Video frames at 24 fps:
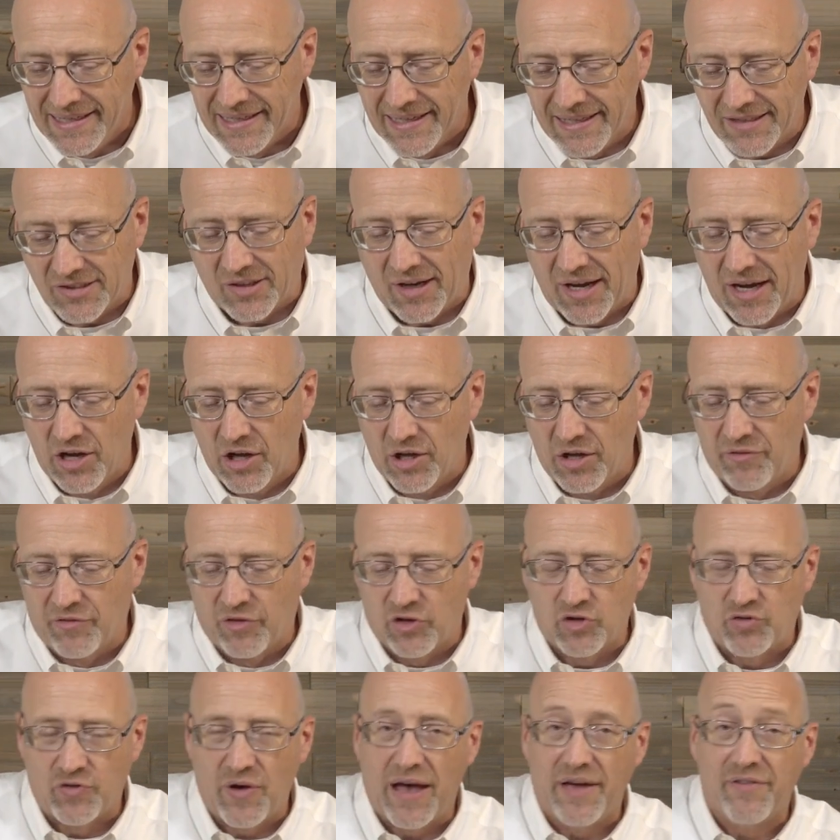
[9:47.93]
Let's take a look at
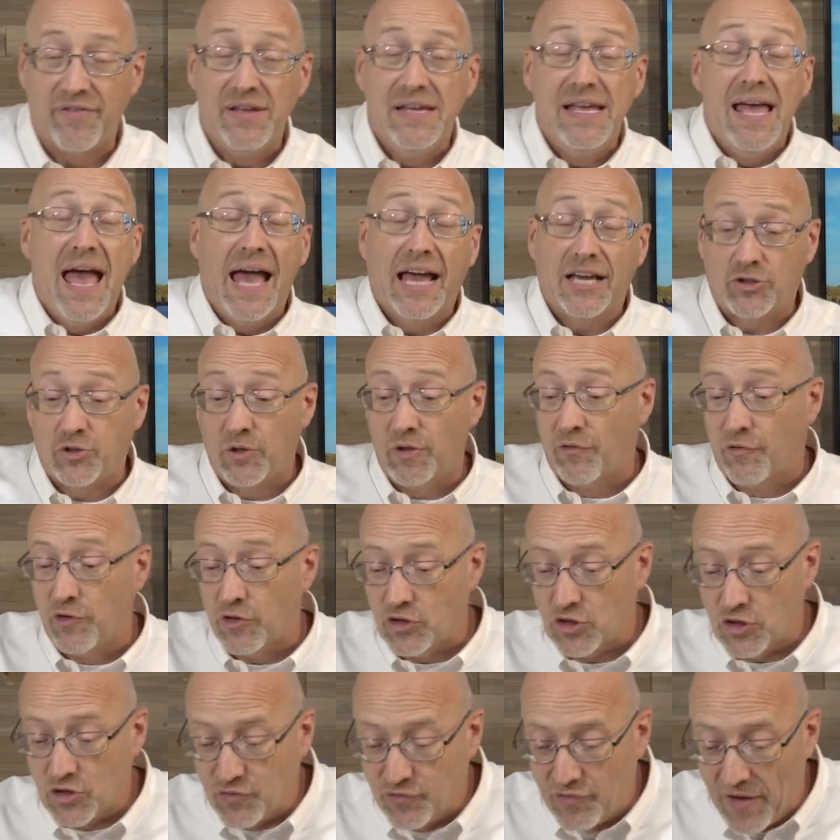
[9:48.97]
verse 5. Actually,
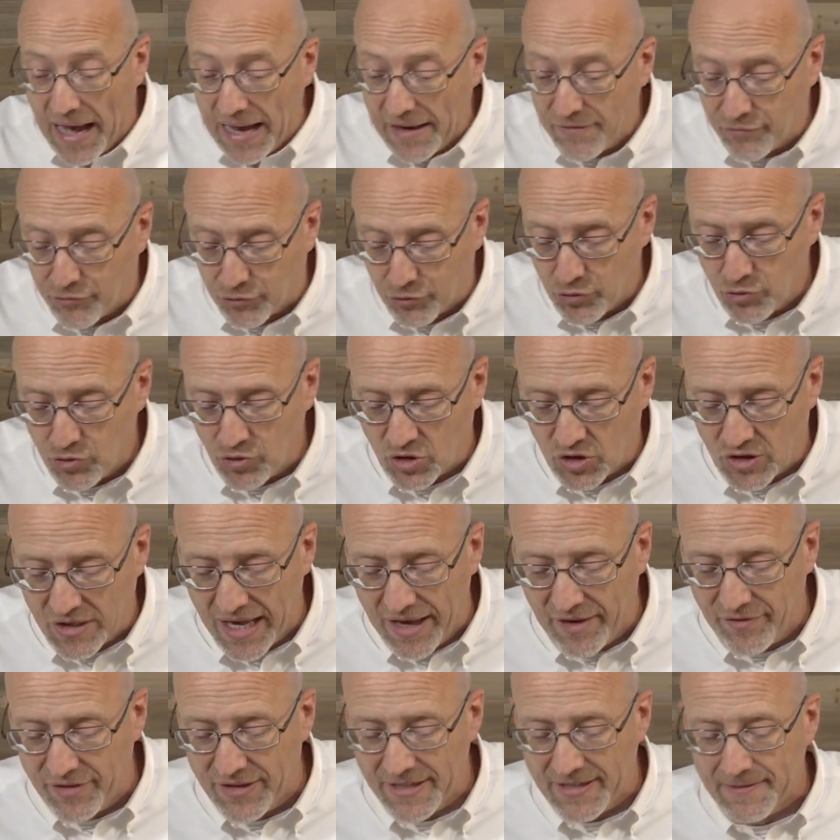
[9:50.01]
verses 5 through
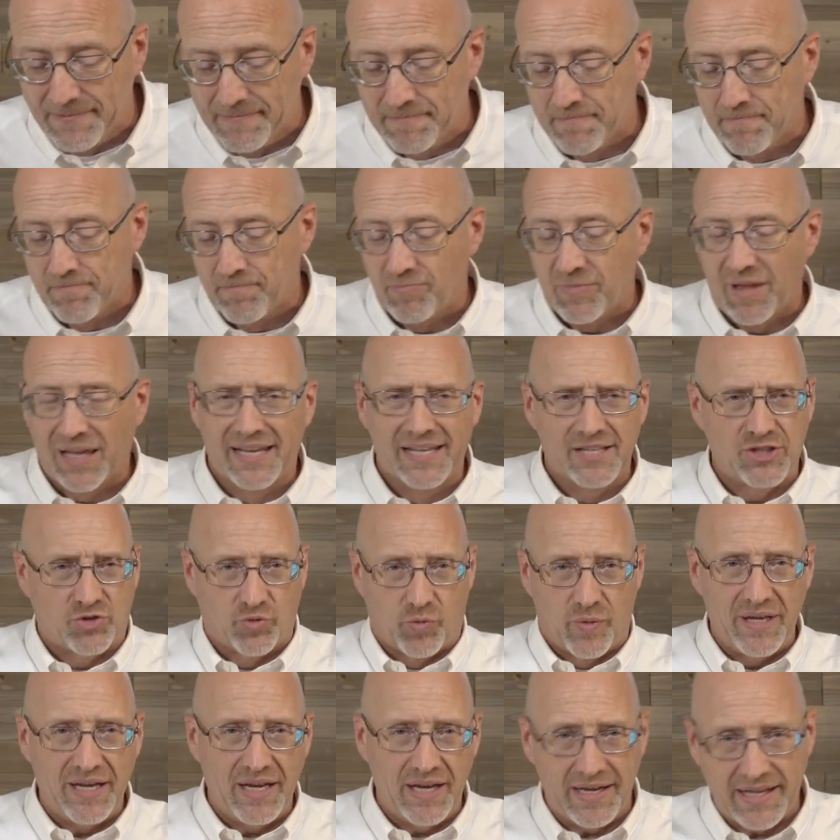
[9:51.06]
7. Let's
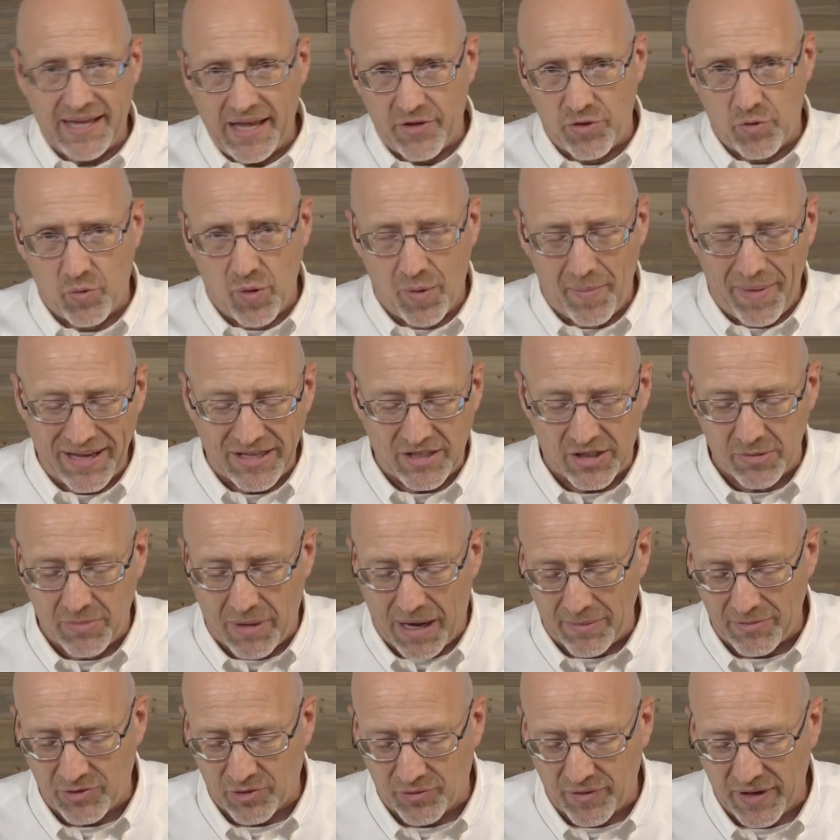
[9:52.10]
read it together. We'll make some
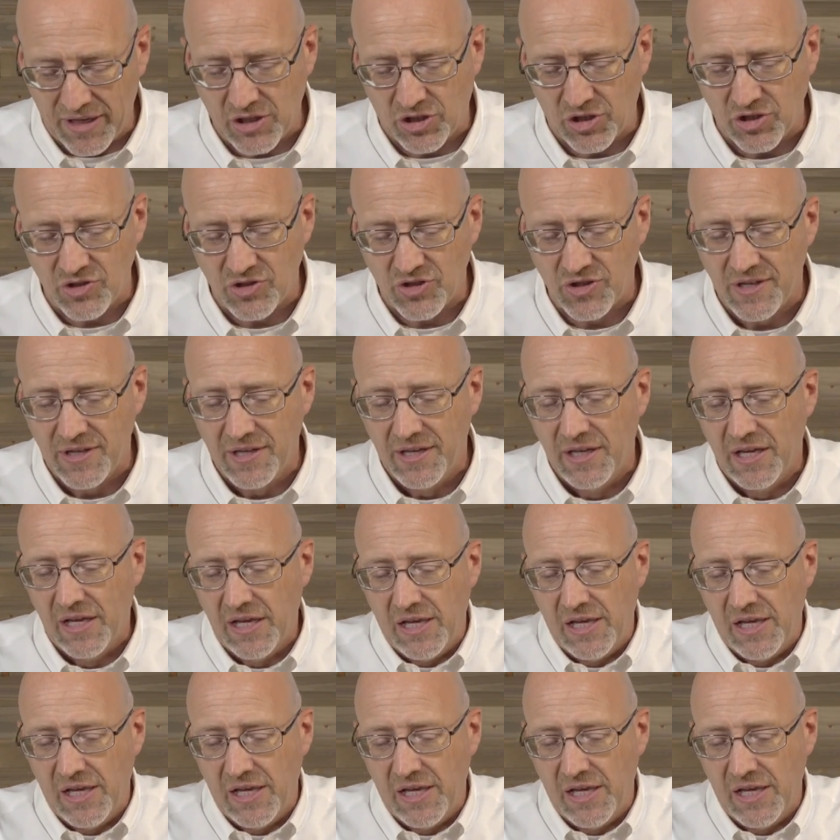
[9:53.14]
observations.